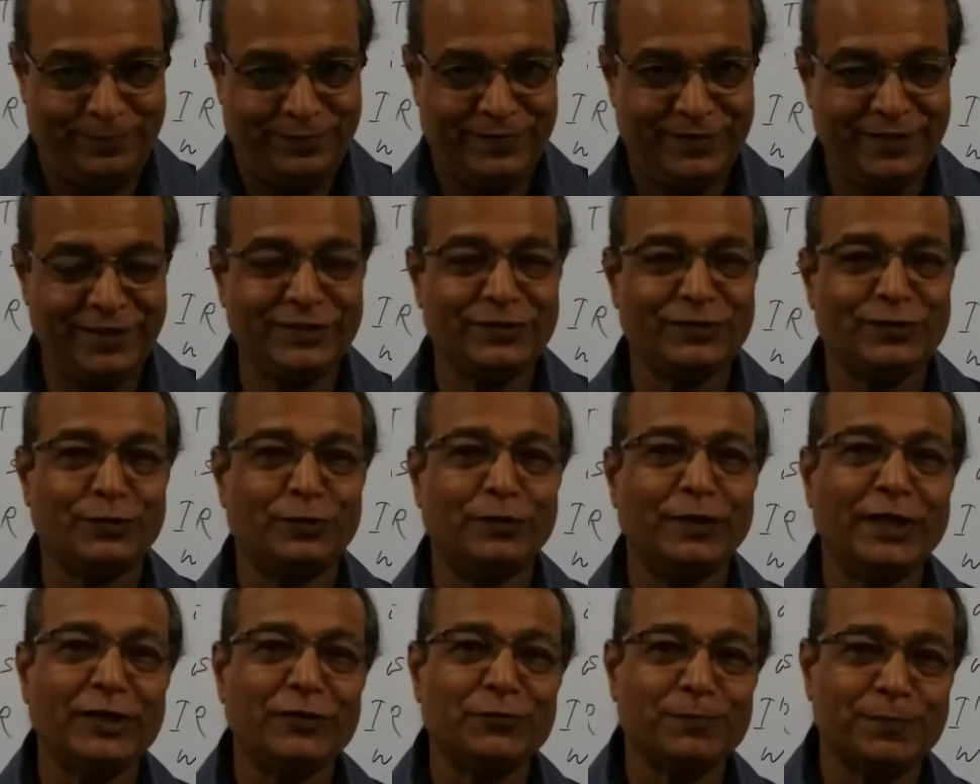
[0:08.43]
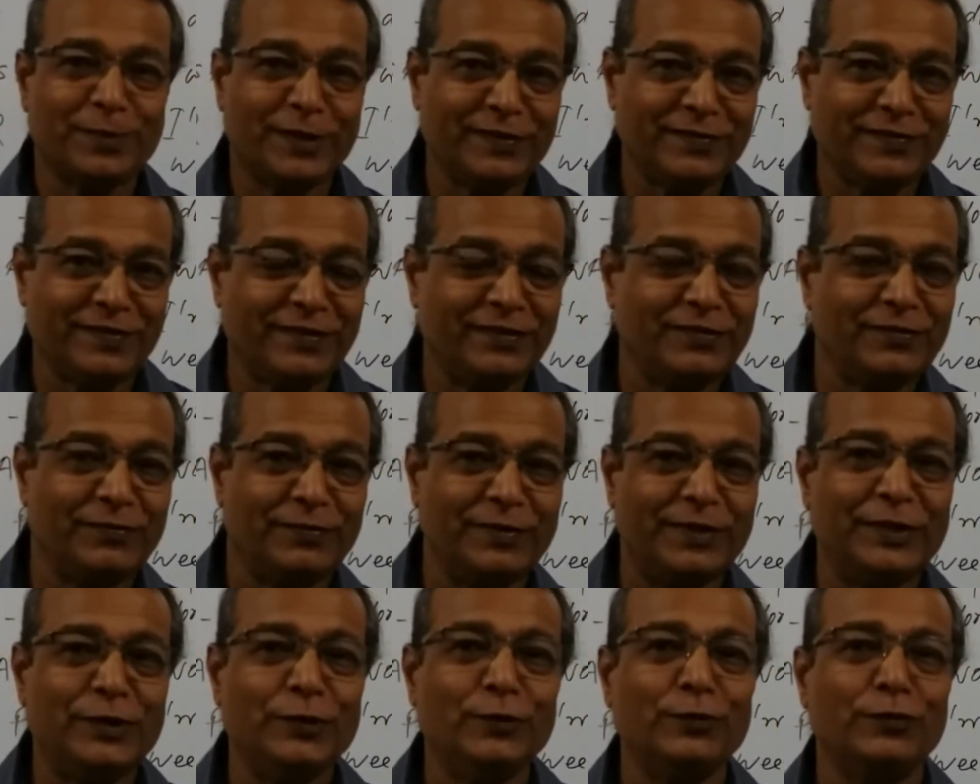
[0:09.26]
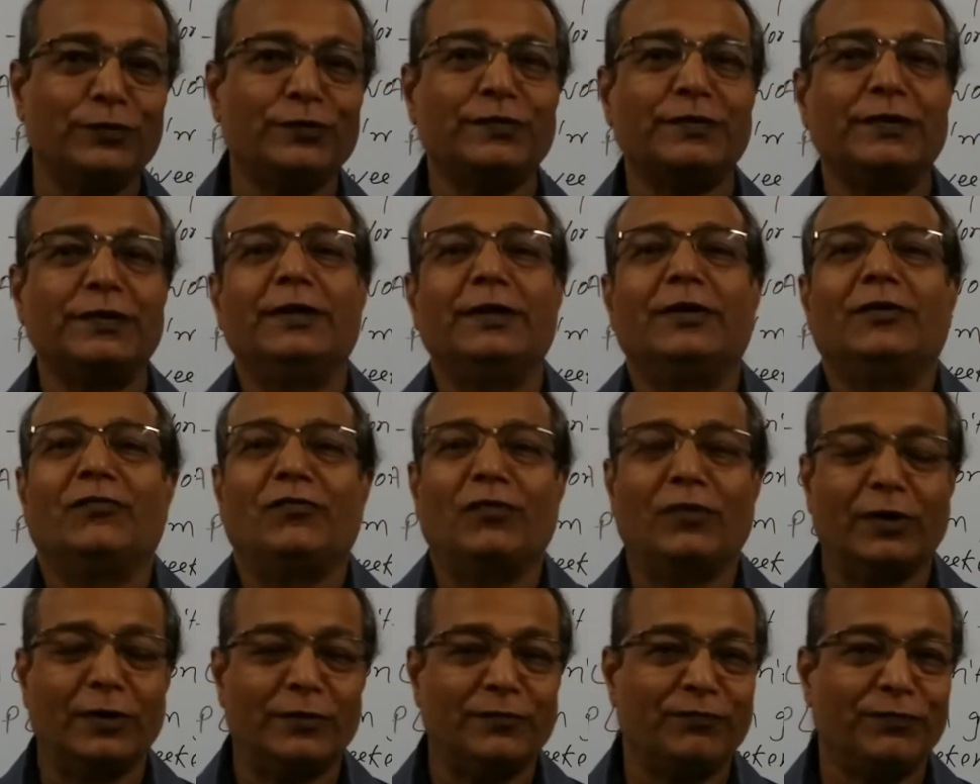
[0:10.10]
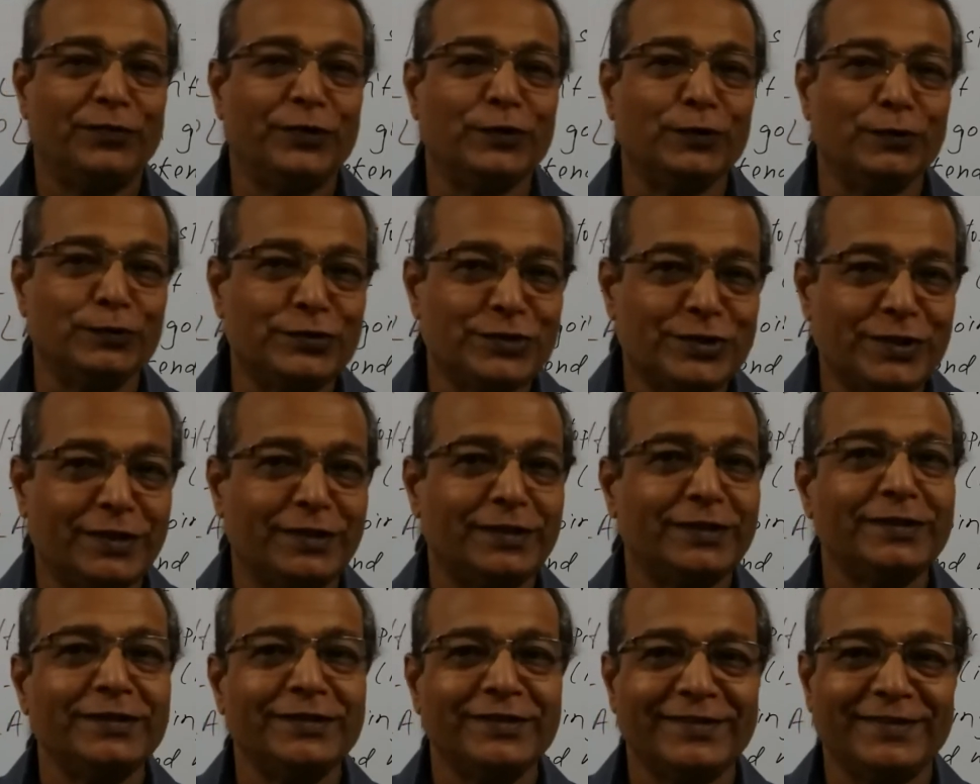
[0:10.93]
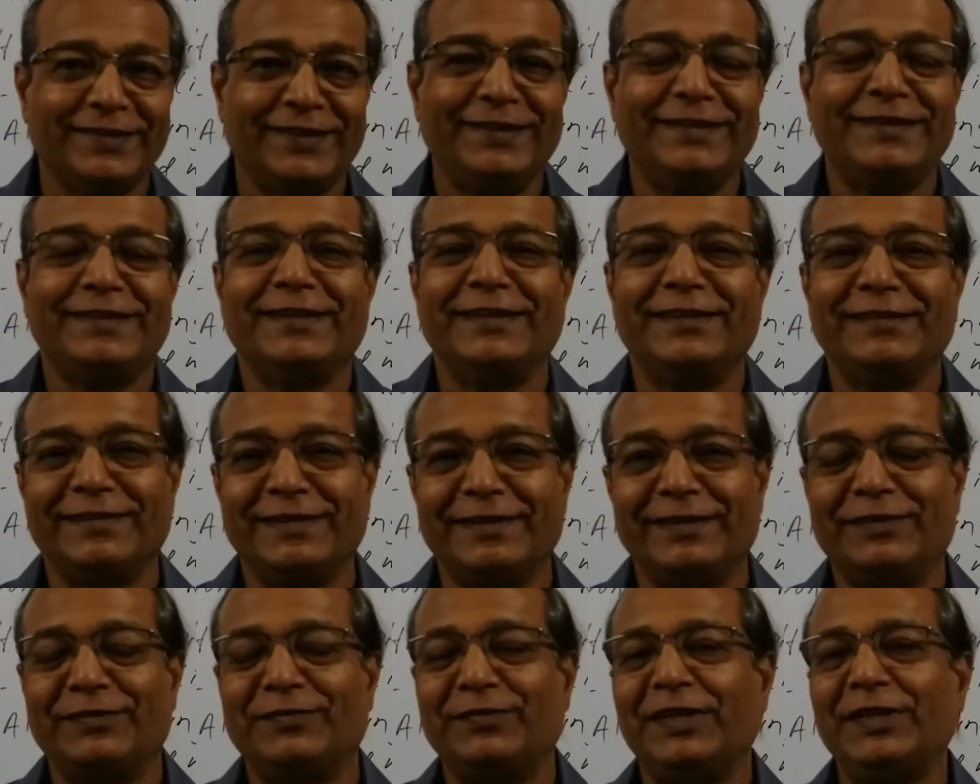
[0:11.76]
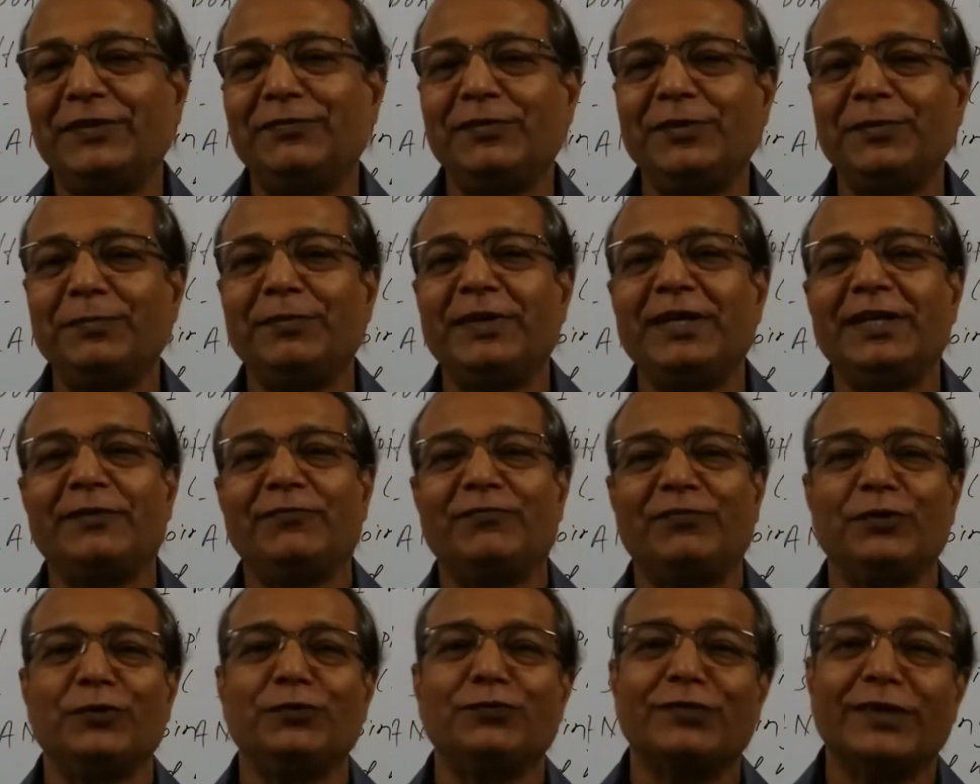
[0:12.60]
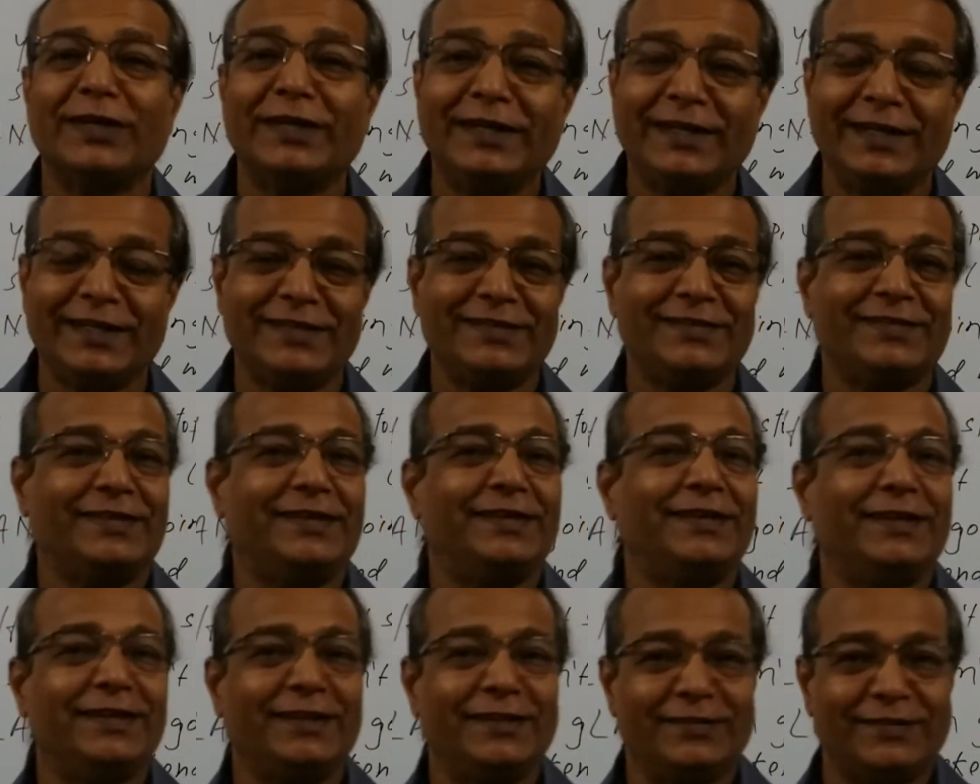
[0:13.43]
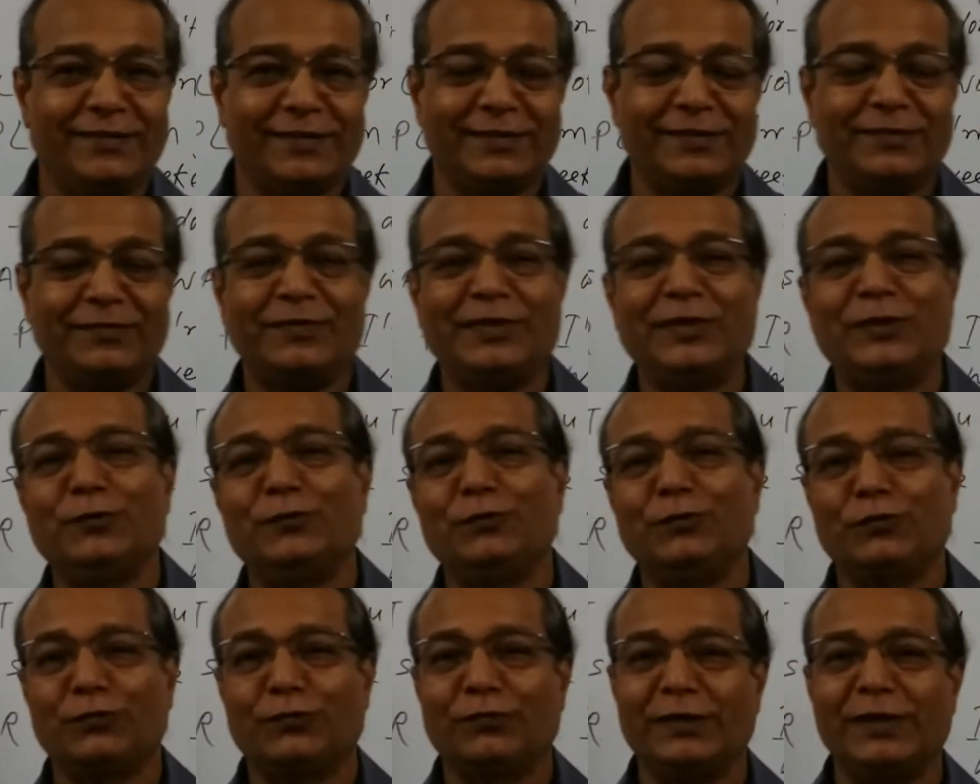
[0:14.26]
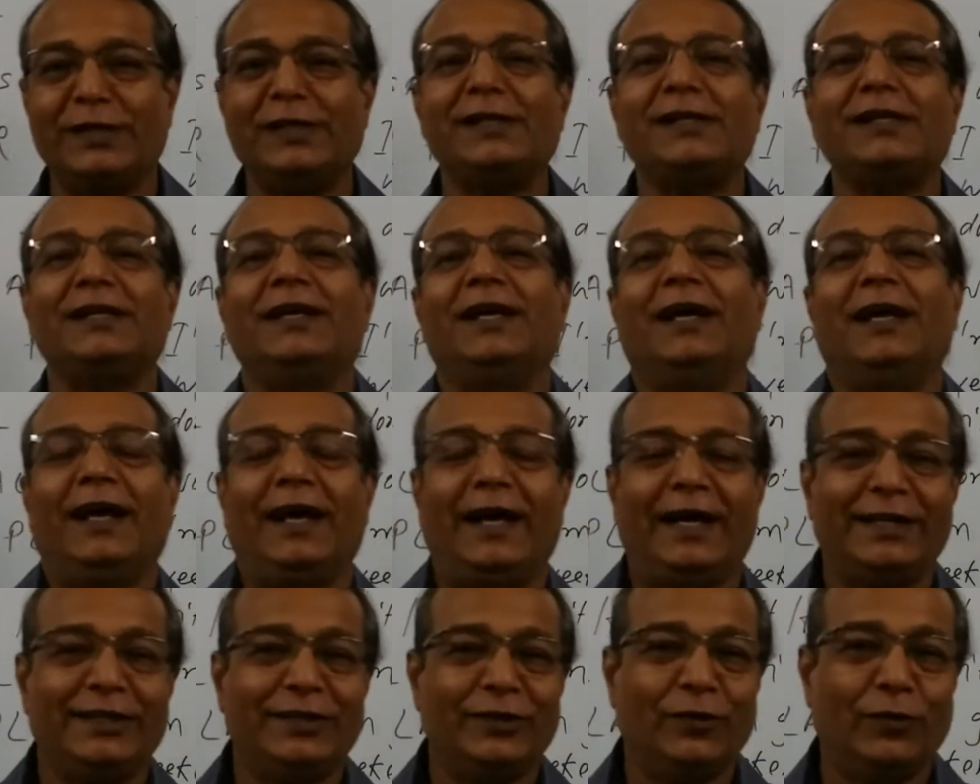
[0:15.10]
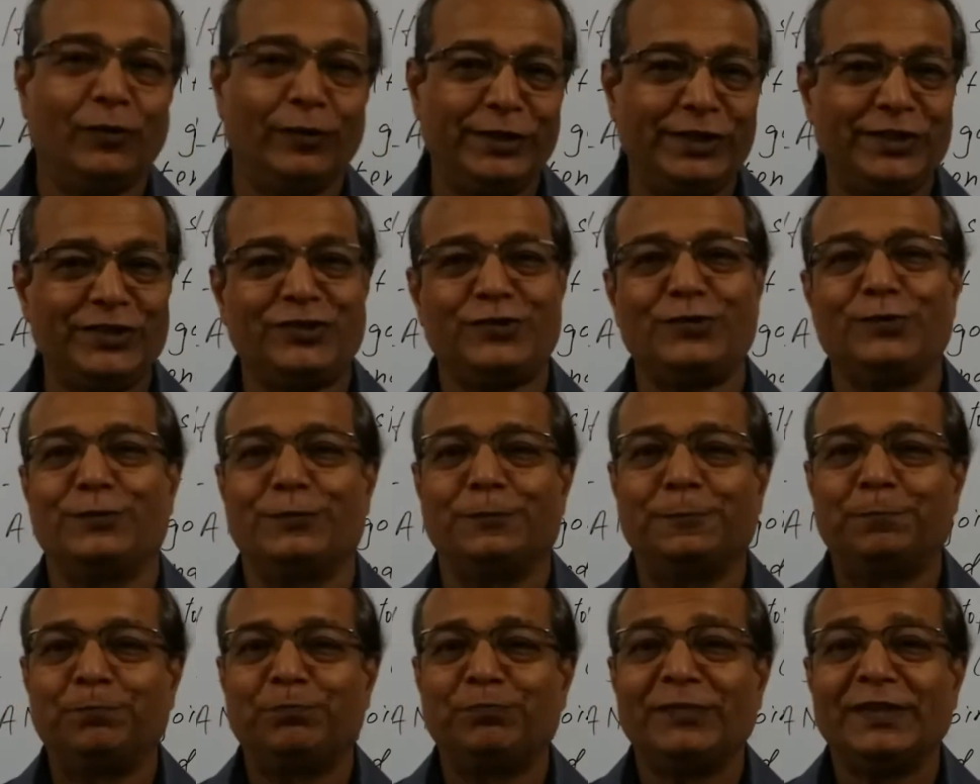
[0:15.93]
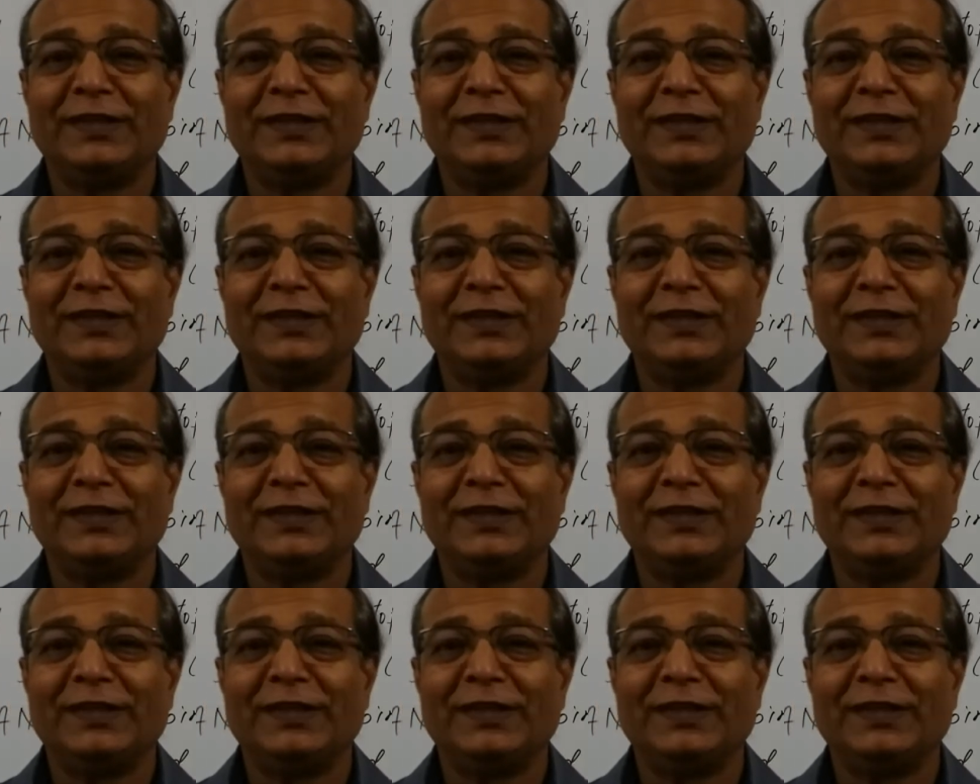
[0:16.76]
These two expressions we use for future sentences. When we make future tense sentences, we use will and going to.